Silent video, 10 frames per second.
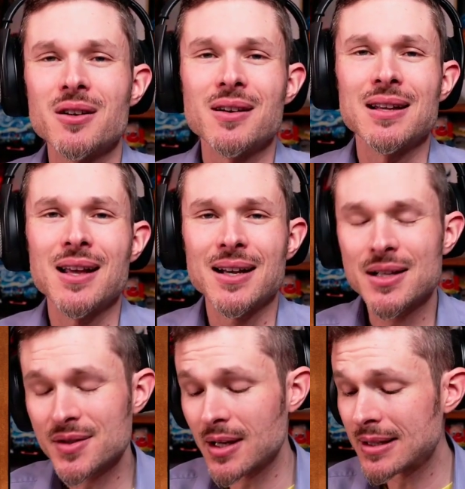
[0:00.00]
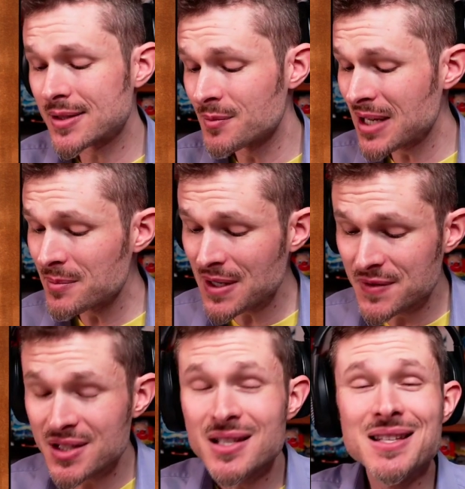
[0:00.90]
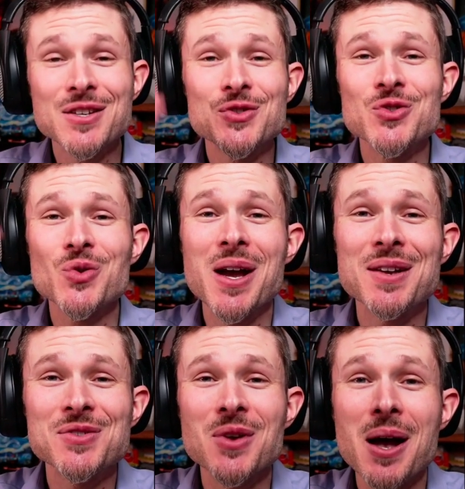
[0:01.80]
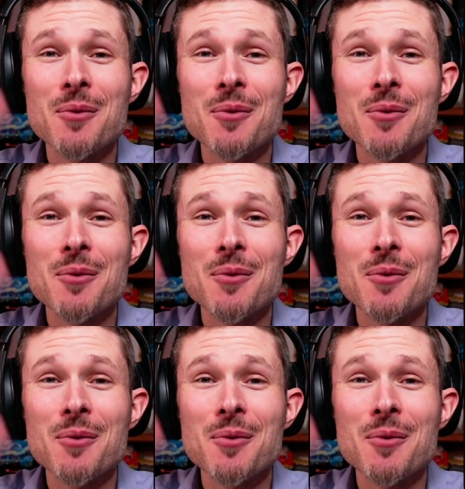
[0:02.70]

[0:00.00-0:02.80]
Again, like I said, and sometimes I see these strengths